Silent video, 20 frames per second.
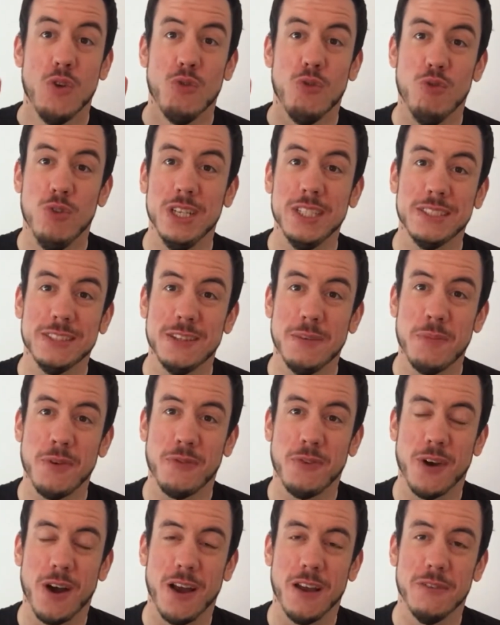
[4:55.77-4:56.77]
Reason number
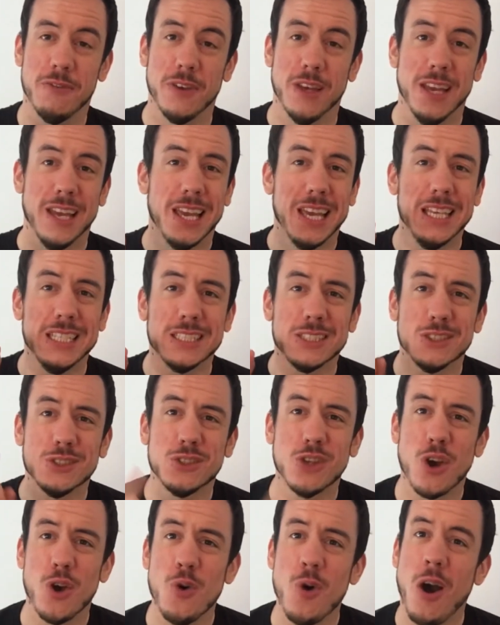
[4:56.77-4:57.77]
five, it's
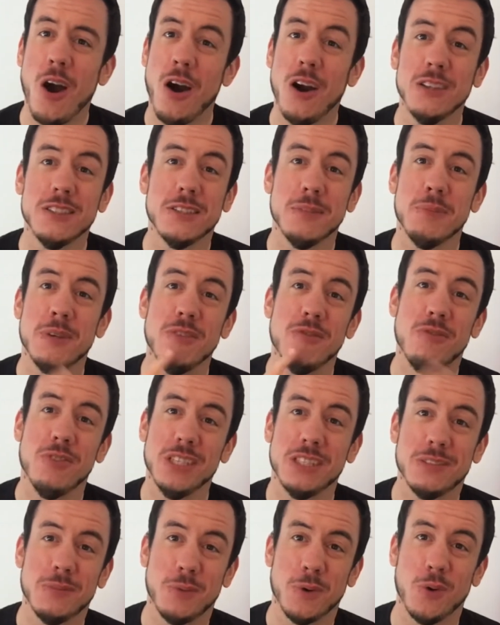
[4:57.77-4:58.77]
so hard to be
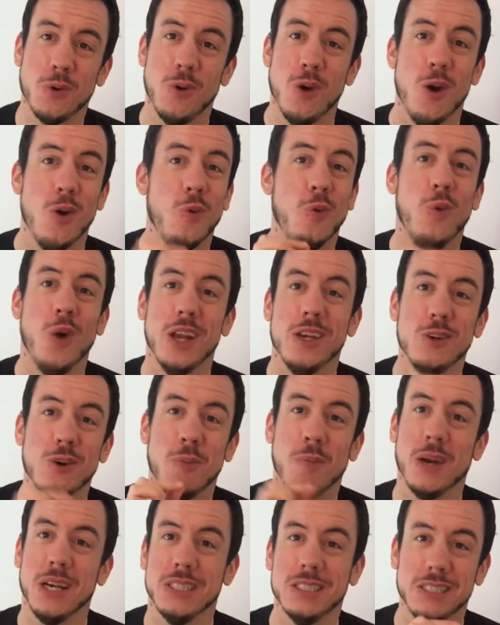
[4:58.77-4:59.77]
visible when you're
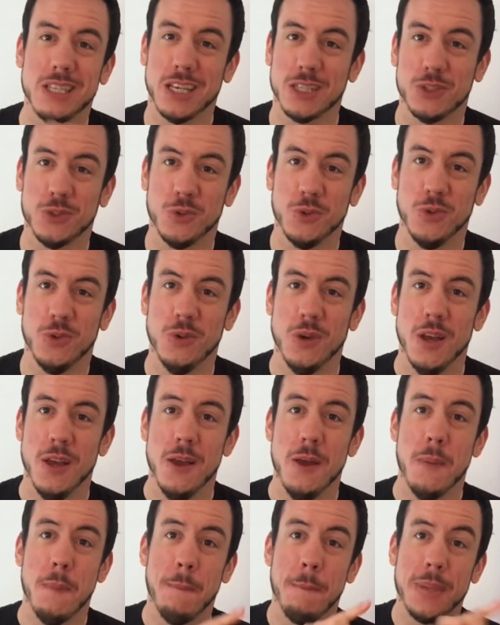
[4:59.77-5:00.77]
bisexual
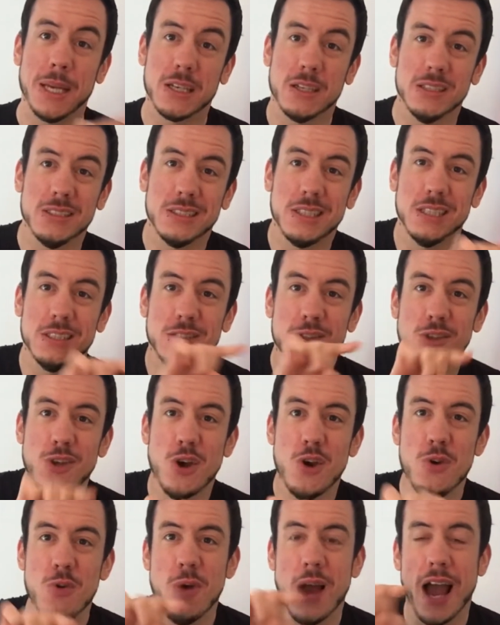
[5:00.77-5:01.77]
because there's
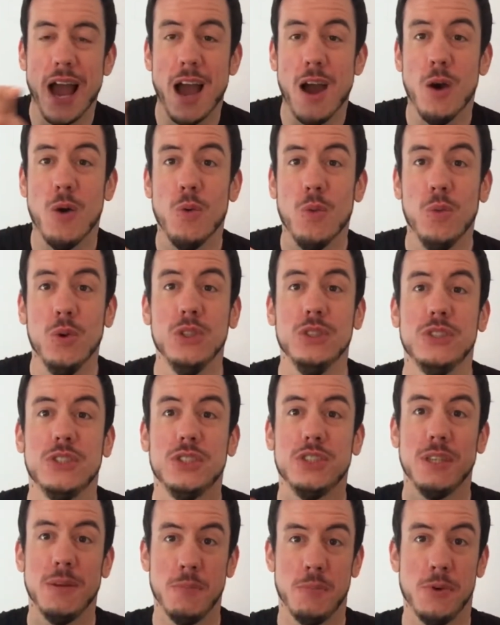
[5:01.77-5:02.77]
no outward
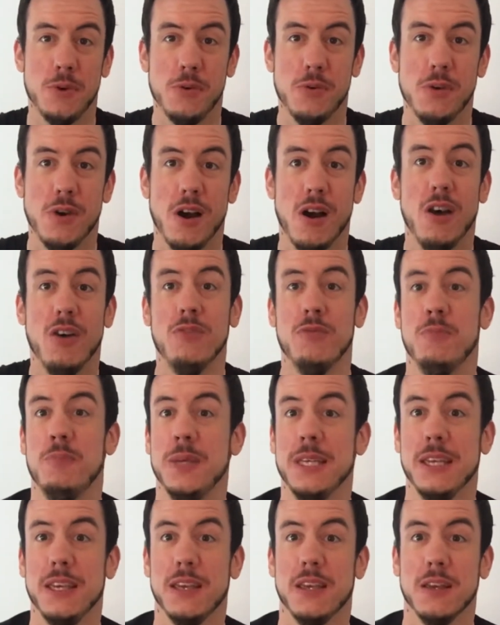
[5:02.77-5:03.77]
symbol of
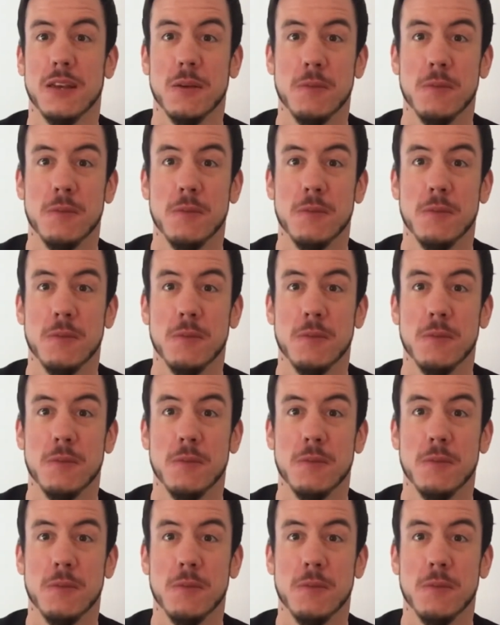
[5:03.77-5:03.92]
being